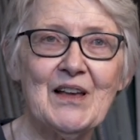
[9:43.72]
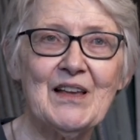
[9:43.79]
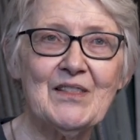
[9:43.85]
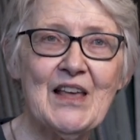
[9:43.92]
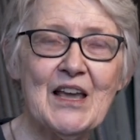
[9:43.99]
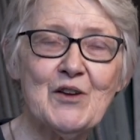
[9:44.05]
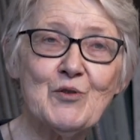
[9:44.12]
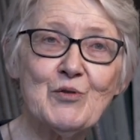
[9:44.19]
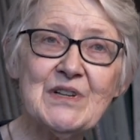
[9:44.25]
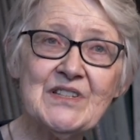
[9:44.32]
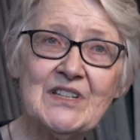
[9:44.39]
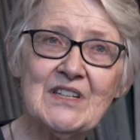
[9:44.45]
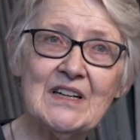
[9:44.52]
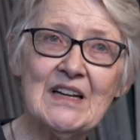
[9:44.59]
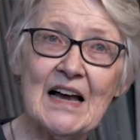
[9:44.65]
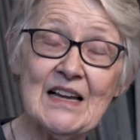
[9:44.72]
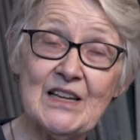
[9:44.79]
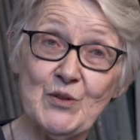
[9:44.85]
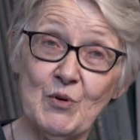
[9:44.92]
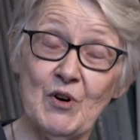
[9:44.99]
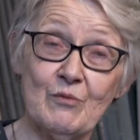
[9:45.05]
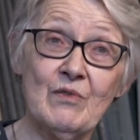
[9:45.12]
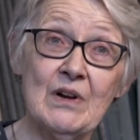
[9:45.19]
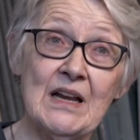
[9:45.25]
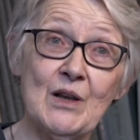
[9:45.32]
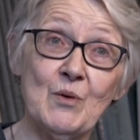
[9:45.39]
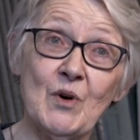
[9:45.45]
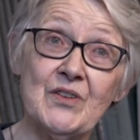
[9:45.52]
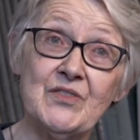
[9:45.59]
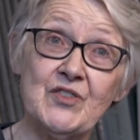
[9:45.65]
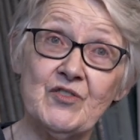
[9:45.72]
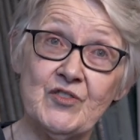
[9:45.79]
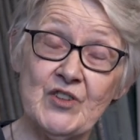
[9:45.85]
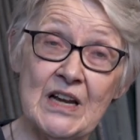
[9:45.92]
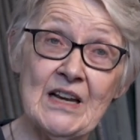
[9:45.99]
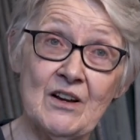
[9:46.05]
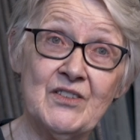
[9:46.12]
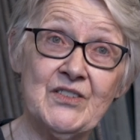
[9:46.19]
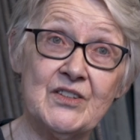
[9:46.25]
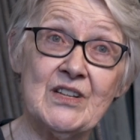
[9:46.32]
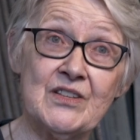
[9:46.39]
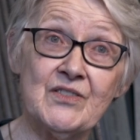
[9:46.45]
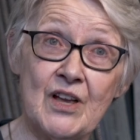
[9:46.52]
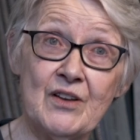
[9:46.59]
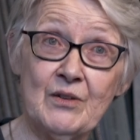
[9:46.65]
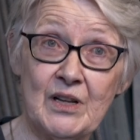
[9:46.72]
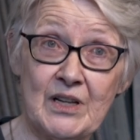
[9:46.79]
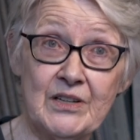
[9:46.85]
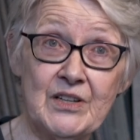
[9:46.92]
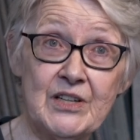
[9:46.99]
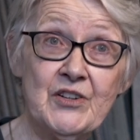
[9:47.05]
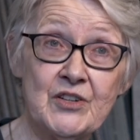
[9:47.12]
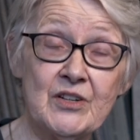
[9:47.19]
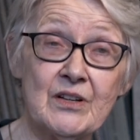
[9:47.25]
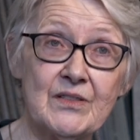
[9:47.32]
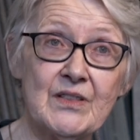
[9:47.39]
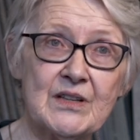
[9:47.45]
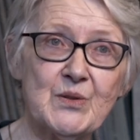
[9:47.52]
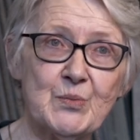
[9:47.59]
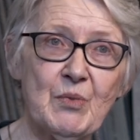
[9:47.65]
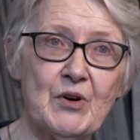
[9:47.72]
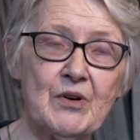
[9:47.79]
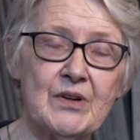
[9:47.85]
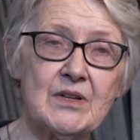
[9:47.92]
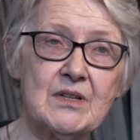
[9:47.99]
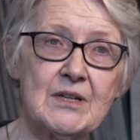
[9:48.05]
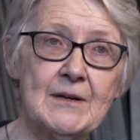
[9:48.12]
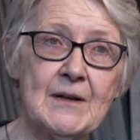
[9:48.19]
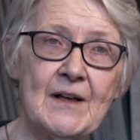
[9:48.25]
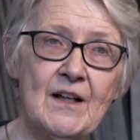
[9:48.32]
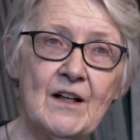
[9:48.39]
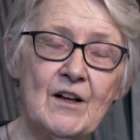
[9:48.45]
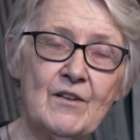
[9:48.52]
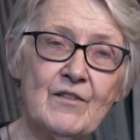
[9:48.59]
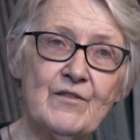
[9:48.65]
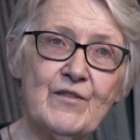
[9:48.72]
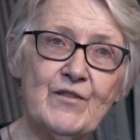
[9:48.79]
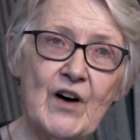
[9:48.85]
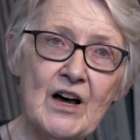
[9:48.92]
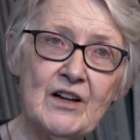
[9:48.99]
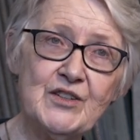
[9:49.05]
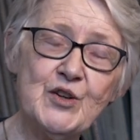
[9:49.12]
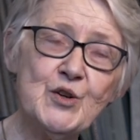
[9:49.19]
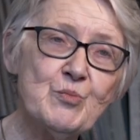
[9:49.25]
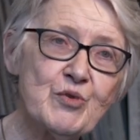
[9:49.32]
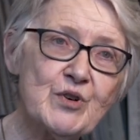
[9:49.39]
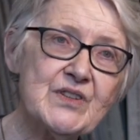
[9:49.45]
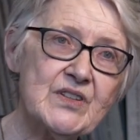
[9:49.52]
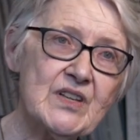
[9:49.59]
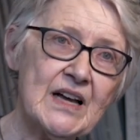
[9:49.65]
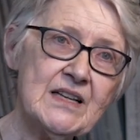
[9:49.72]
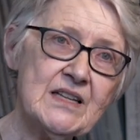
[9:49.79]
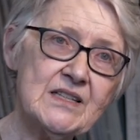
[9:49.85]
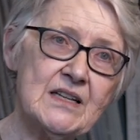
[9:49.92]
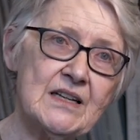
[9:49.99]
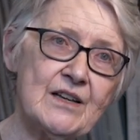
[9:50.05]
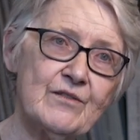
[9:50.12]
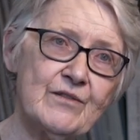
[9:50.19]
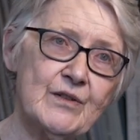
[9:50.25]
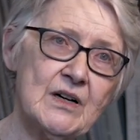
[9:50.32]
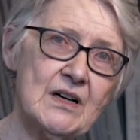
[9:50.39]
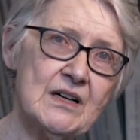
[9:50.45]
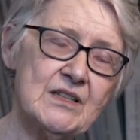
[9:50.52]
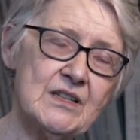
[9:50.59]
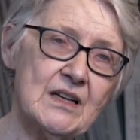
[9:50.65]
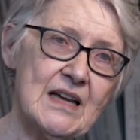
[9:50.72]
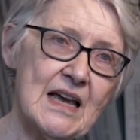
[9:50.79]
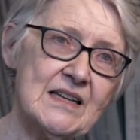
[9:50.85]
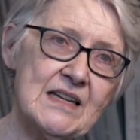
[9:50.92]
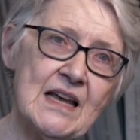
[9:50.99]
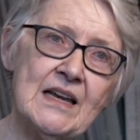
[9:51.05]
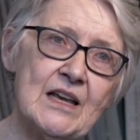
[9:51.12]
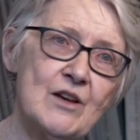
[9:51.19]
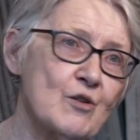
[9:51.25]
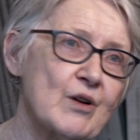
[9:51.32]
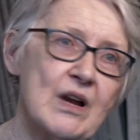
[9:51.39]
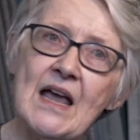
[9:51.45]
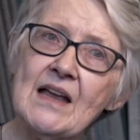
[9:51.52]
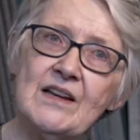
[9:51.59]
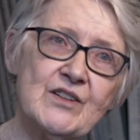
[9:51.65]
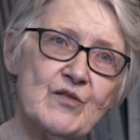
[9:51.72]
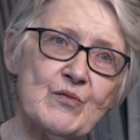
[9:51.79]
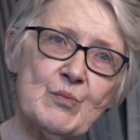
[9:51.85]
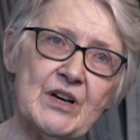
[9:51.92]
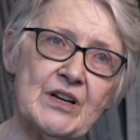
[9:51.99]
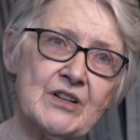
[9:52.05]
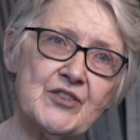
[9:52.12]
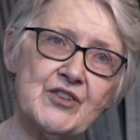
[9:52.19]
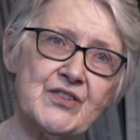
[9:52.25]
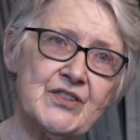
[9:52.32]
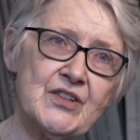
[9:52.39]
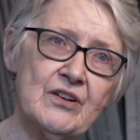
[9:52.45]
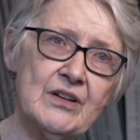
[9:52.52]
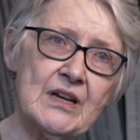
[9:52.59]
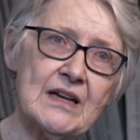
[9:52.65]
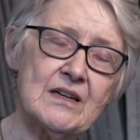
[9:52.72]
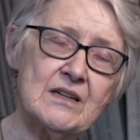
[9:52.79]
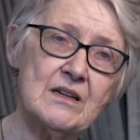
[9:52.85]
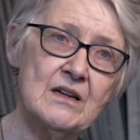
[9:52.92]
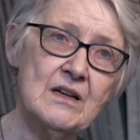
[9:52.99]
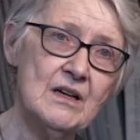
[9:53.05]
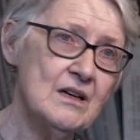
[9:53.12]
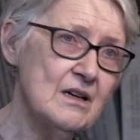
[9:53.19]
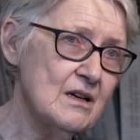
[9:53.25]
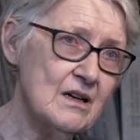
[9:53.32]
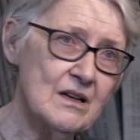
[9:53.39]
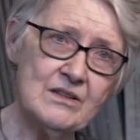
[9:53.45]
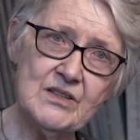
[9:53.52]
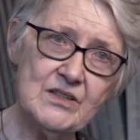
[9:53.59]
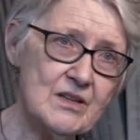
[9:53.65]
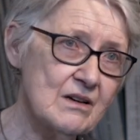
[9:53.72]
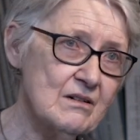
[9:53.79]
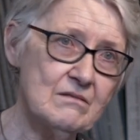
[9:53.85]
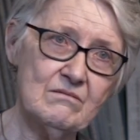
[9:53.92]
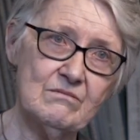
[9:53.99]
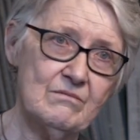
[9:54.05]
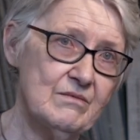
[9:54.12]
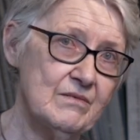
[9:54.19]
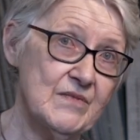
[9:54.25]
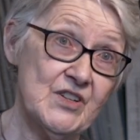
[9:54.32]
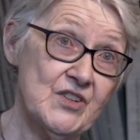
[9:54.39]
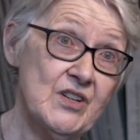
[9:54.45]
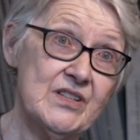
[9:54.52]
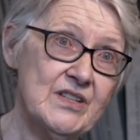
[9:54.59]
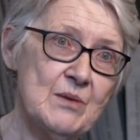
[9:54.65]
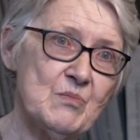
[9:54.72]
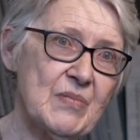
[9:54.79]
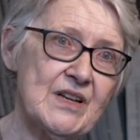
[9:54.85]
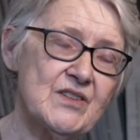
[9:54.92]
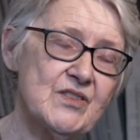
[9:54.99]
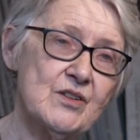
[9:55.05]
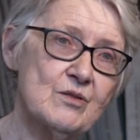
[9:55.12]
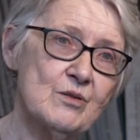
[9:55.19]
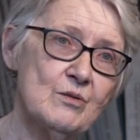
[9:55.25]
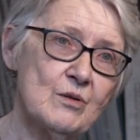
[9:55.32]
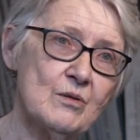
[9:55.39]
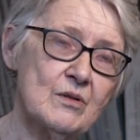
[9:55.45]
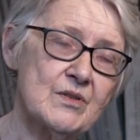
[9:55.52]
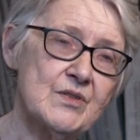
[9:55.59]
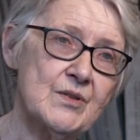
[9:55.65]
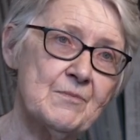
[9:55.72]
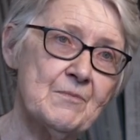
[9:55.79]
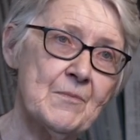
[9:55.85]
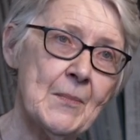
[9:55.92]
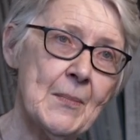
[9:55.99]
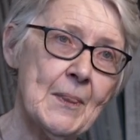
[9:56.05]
They crystallized what really was Jane Austen's own condition at this point, far too precisely for her to get any creative purchase on it. And so she simply stalls.